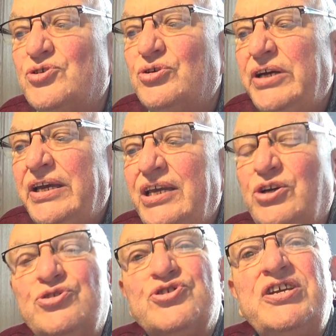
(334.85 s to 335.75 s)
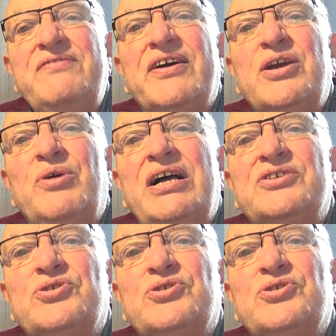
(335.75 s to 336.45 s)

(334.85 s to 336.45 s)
so he couldn't see very well.